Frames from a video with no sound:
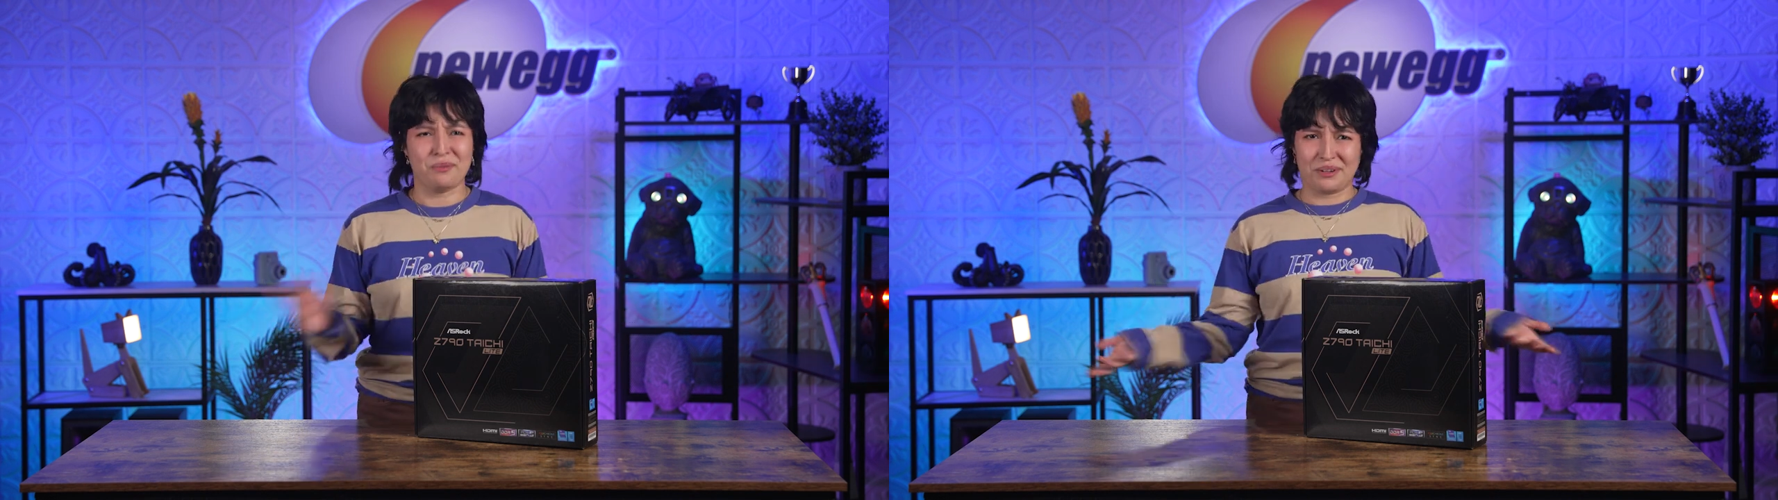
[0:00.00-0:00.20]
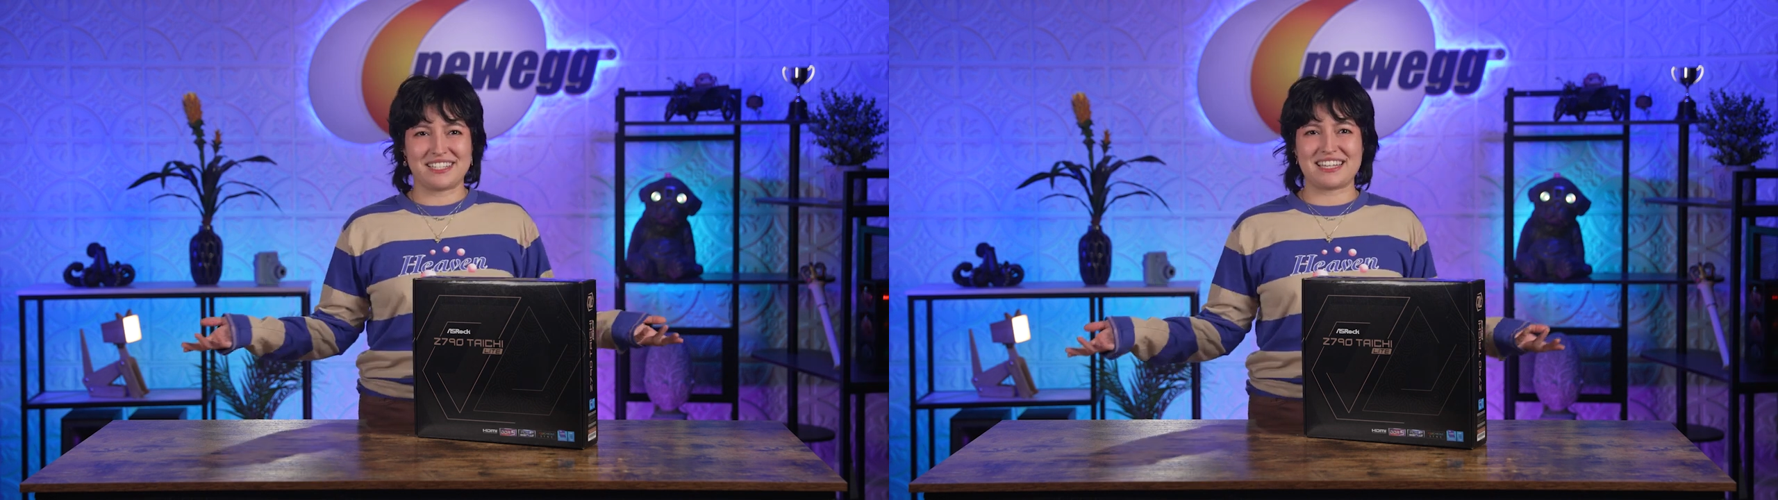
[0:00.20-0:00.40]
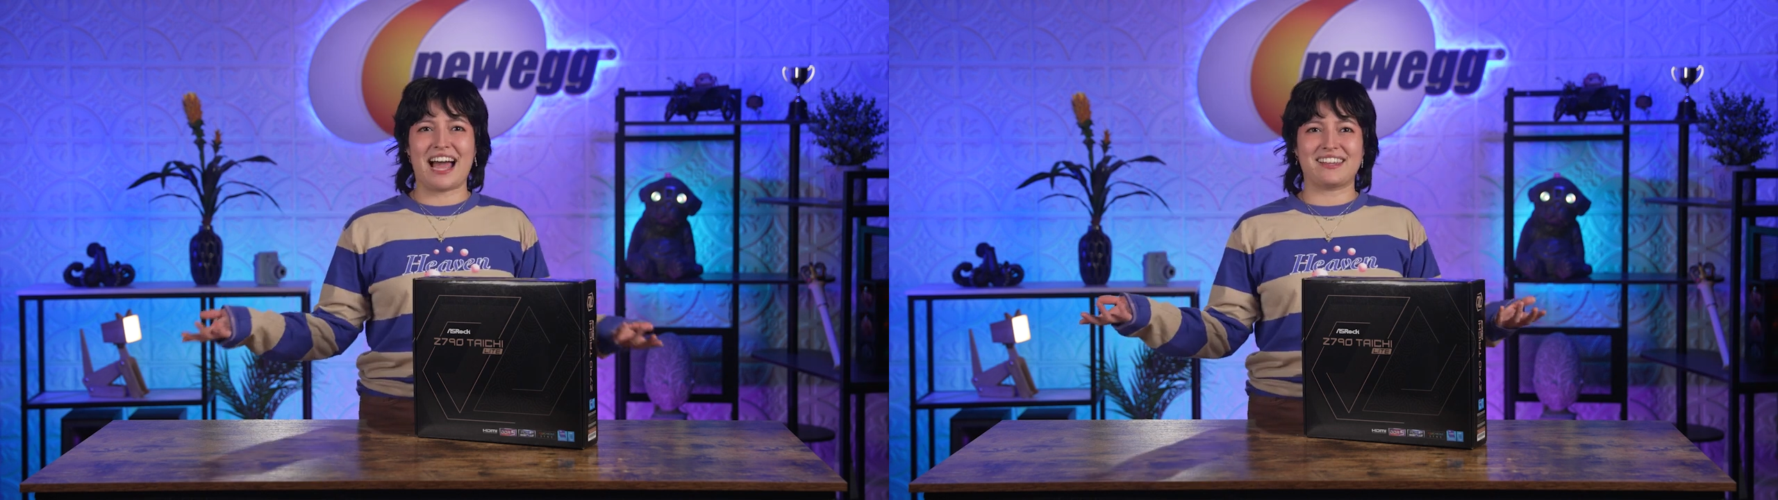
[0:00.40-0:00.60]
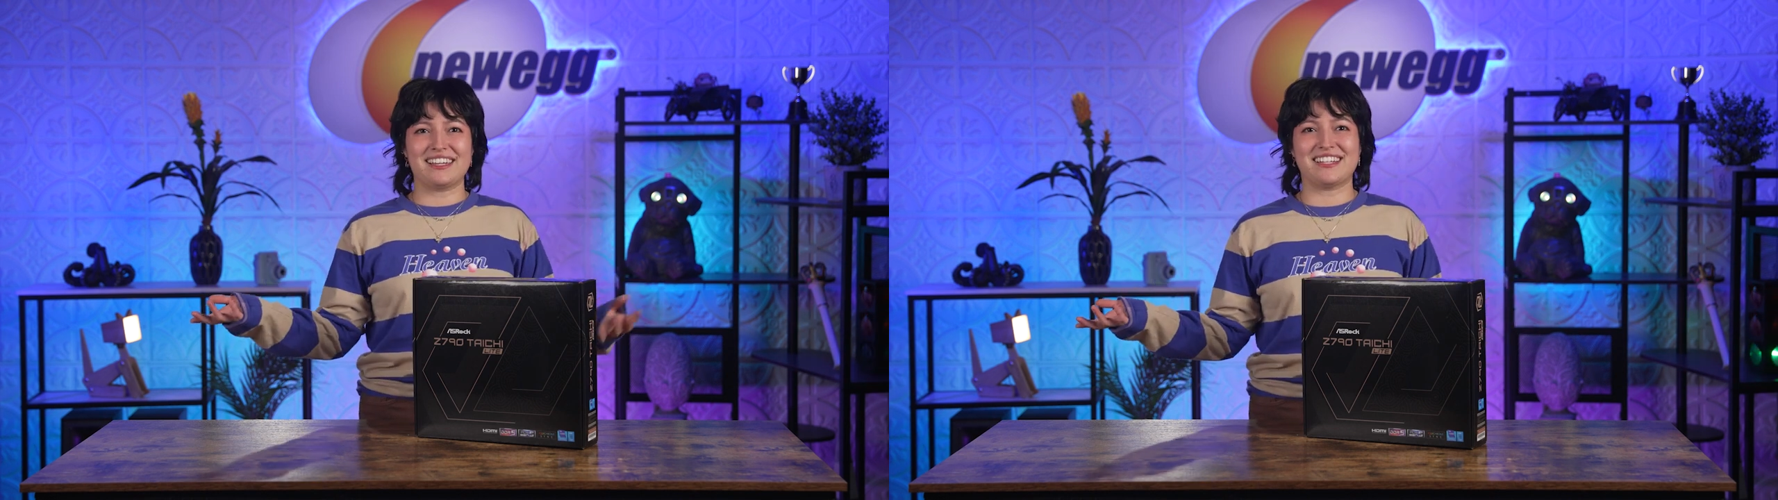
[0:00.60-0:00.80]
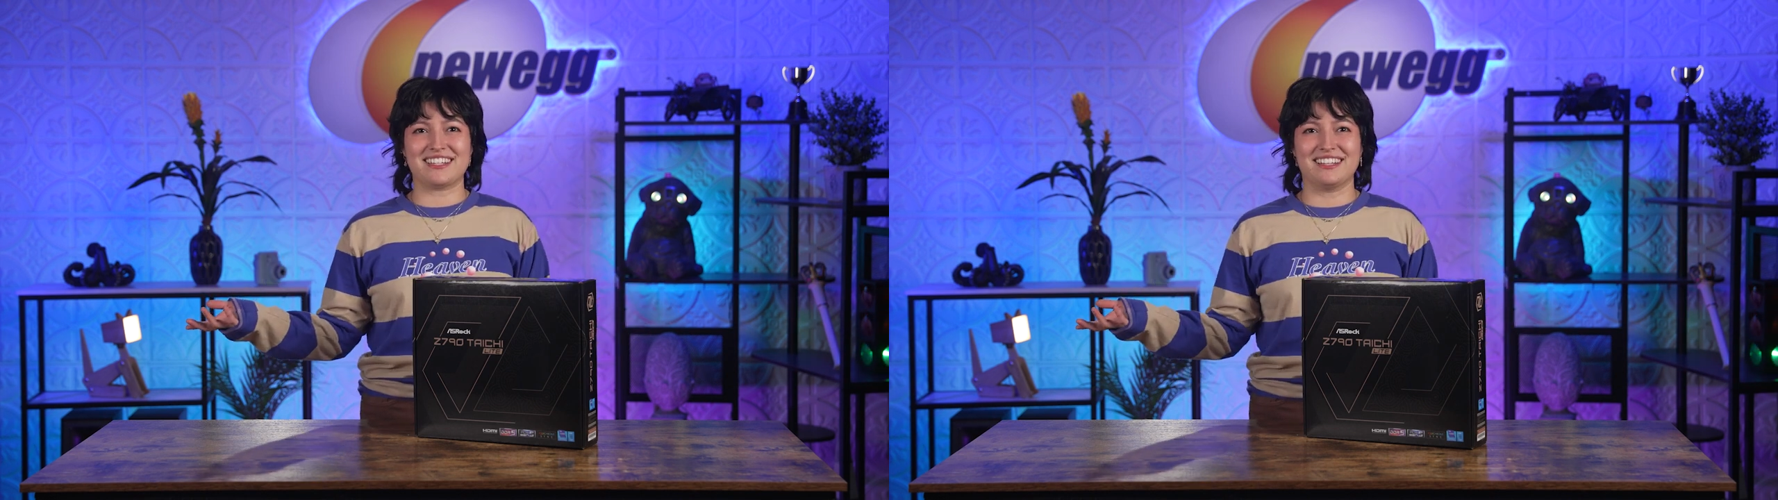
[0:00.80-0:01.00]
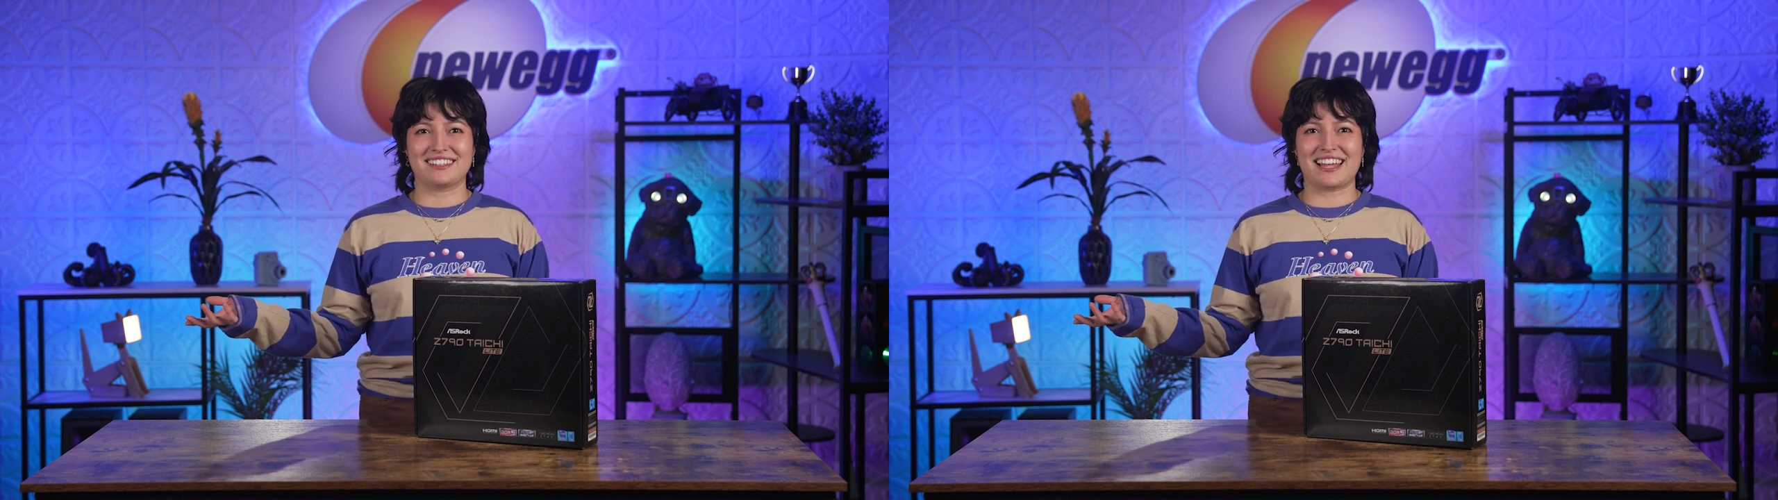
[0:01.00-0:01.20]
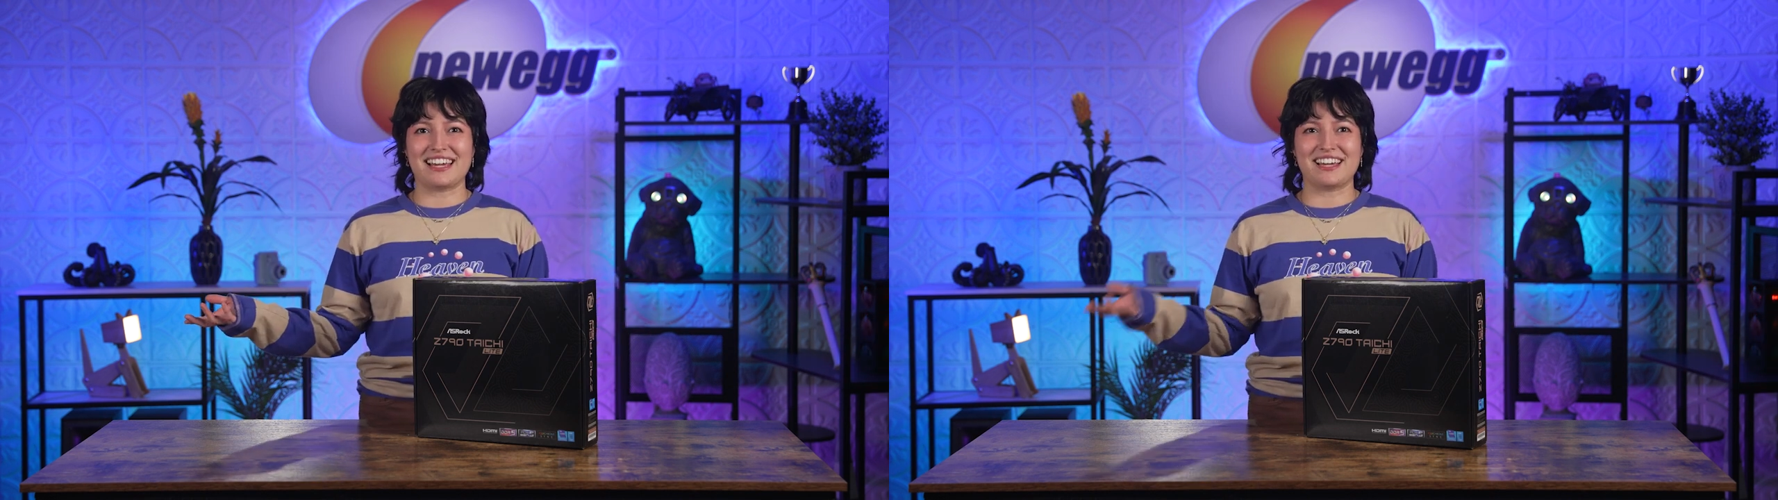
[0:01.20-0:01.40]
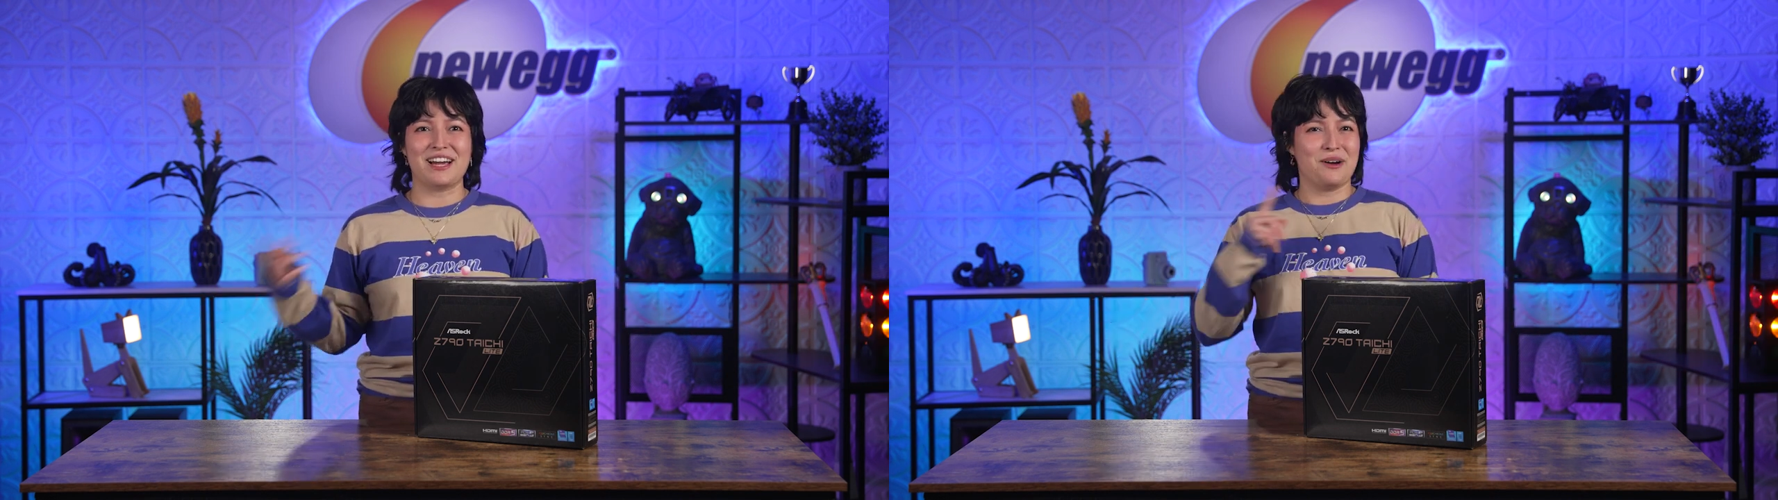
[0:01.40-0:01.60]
What exactly does it look like?